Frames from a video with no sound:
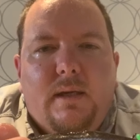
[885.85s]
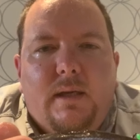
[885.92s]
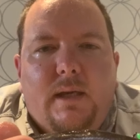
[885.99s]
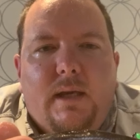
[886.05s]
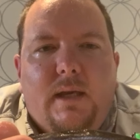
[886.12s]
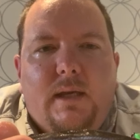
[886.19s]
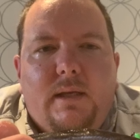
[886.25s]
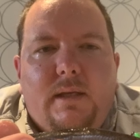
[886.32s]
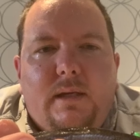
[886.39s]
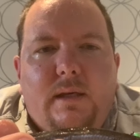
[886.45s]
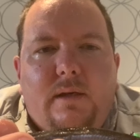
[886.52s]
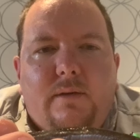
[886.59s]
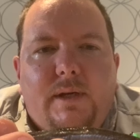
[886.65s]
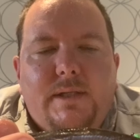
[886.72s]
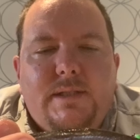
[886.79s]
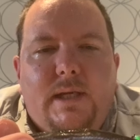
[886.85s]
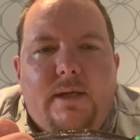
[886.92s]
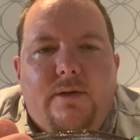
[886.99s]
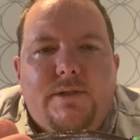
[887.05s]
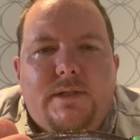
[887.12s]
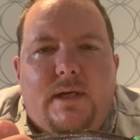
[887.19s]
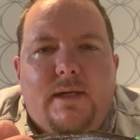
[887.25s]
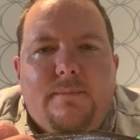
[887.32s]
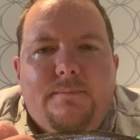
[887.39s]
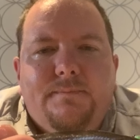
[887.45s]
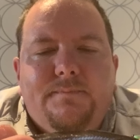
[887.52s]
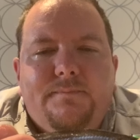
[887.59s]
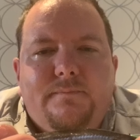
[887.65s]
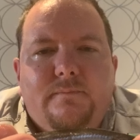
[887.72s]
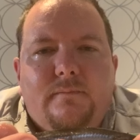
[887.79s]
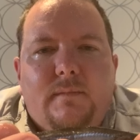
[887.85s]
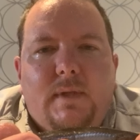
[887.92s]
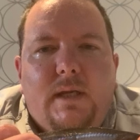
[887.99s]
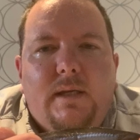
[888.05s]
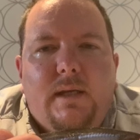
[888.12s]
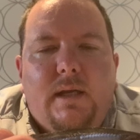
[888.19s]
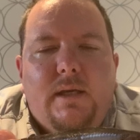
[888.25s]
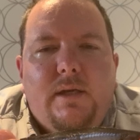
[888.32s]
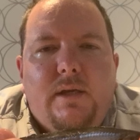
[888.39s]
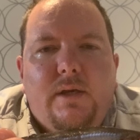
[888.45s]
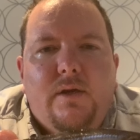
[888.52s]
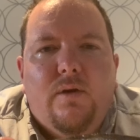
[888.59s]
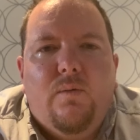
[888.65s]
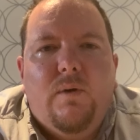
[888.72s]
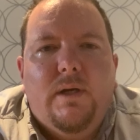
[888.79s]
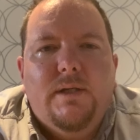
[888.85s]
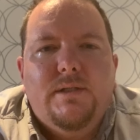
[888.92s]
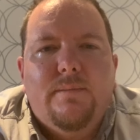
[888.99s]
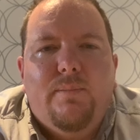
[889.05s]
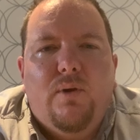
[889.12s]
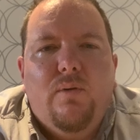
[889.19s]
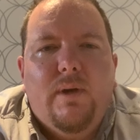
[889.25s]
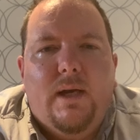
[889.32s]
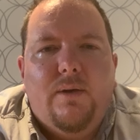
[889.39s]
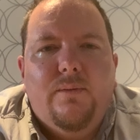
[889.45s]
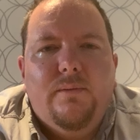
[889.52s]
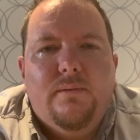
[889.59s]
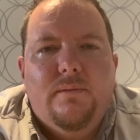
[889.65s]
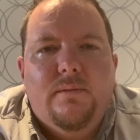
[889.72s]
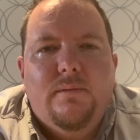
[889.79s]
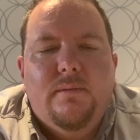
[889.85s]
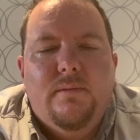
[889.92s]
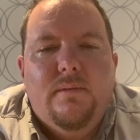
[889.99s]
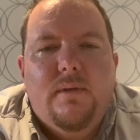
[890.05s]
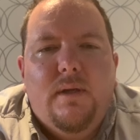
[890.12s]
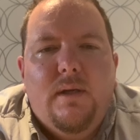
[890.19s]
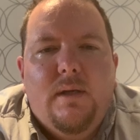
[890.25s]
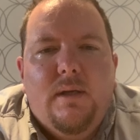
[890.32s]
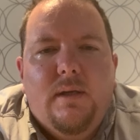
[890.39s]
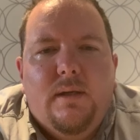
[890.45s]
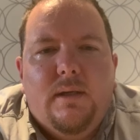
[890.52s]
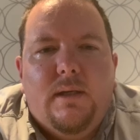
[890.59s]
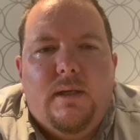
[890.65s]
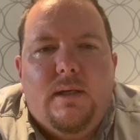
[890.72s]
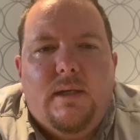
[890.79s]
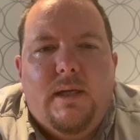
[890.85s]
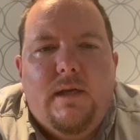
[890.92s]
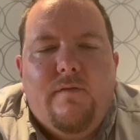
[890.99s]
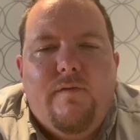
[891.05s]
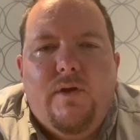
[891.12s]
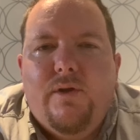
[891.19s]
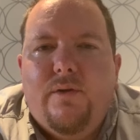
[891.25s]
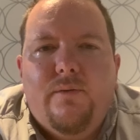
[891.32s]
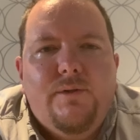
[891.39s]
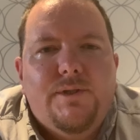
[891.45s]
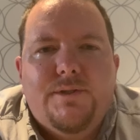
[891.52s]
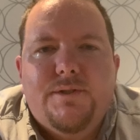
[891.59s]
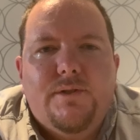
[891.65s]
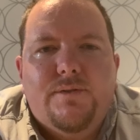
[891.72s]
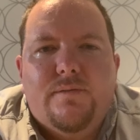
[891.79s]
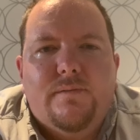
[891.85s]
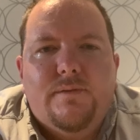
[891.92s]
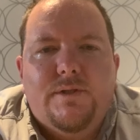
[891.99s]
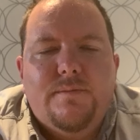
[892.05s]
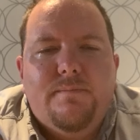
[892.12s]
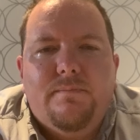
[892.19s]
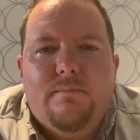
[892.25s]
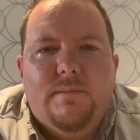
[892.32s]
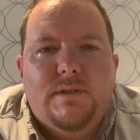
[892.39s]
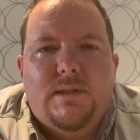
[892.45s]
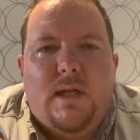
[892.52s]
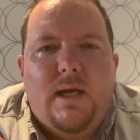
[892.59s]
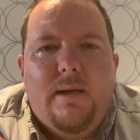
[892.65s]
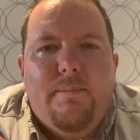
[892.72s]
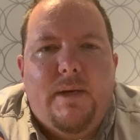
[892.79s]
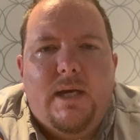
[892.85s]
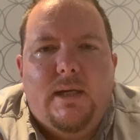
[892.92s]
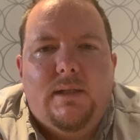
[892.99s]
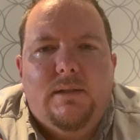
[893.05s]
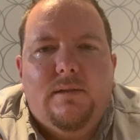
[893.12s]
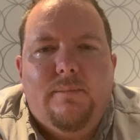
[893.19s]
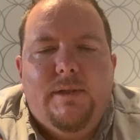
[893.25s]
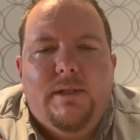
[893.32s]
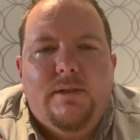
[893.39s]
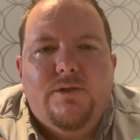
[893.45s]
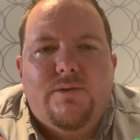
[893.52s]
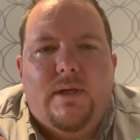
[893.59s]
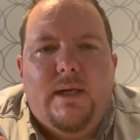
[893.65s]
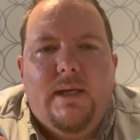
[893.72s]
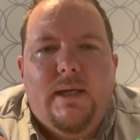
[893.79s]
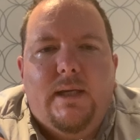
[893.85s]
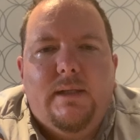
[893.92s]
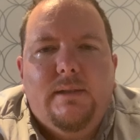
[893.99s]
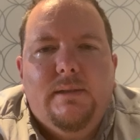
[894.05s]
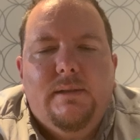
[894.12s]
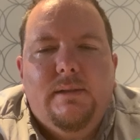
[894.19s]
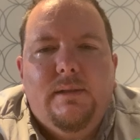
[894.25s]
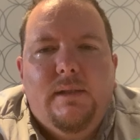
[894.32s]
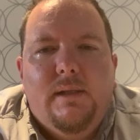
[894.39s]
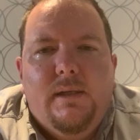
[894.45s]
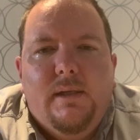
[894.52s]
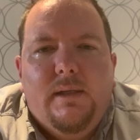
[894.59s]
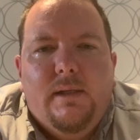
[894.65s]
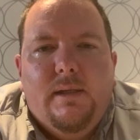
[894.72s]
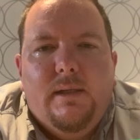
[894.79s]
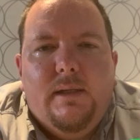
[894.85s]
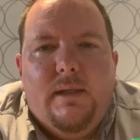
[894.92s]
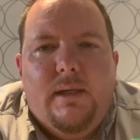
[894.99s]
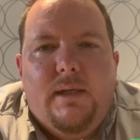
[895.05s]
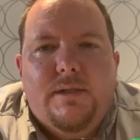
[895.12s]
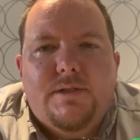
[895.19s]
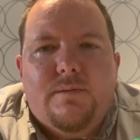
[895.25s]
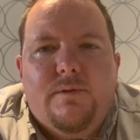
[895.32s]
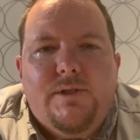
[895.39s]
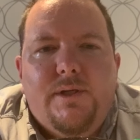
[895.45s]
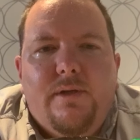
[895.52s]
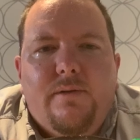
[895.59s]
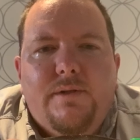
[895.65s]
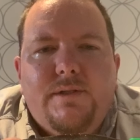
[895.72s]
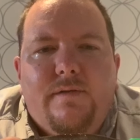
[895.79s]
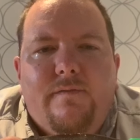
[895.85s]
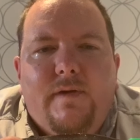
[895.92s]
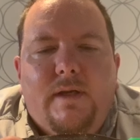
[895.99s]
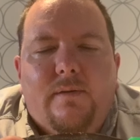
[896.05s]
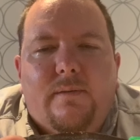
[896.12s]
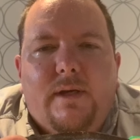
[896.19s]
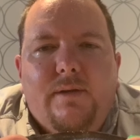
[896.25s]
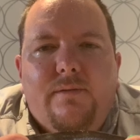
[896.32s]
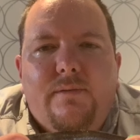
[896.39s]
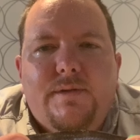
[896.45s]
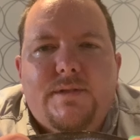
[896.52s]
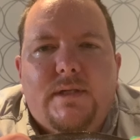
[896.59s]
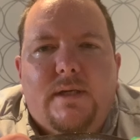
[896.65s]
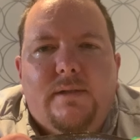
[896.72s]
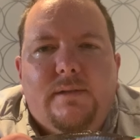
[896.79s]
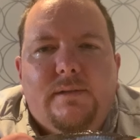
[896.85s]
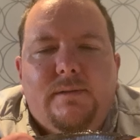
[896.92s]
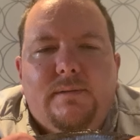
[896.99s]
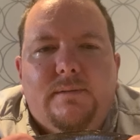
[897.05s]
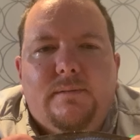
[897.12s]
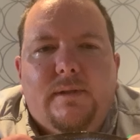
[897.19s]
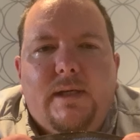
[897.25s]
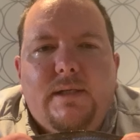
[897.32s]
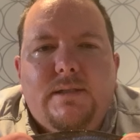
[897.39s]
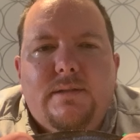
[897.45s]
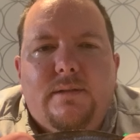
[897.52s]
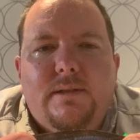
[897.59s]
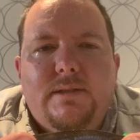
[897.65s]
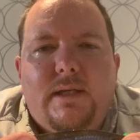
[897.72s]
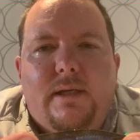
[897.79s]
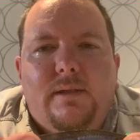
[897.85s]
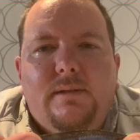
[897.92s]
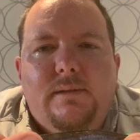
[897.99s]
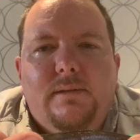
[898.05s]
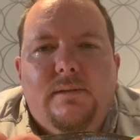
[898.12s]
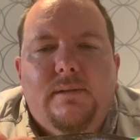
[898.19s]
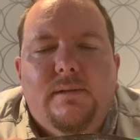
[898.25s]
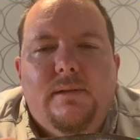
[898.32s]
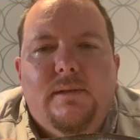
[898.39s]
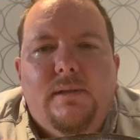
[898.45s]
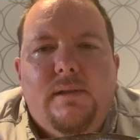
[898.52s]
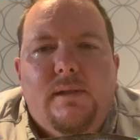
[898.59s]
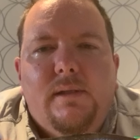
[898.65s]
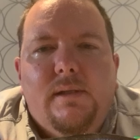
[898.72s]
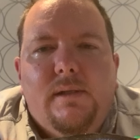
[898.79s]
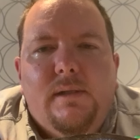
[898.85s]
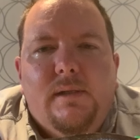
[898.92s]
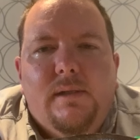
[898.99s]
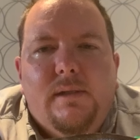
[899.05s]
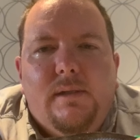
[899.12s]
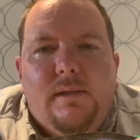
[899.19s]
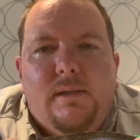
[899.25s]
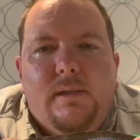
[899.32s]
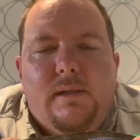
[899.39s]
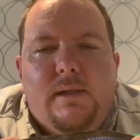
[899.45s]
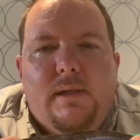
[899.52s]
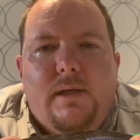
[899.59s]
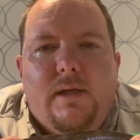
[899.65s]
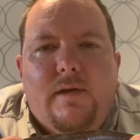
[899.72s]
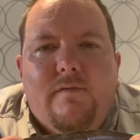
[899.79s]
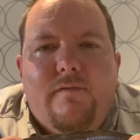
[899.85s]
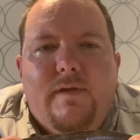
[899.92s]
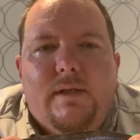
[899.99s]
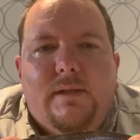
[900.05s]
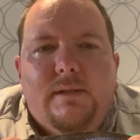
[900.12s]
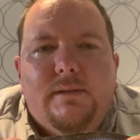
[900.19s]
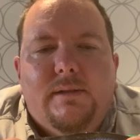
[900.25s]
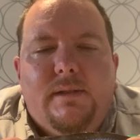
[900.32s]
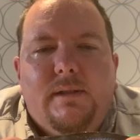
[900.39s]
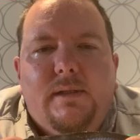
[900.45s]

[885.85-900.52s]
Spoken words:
And you take your time, and you don't want it to poke out. And if you do, just slide it back a little bit and try it again. And so what you do is you feed it right through the center, right until the tail, and you can feel it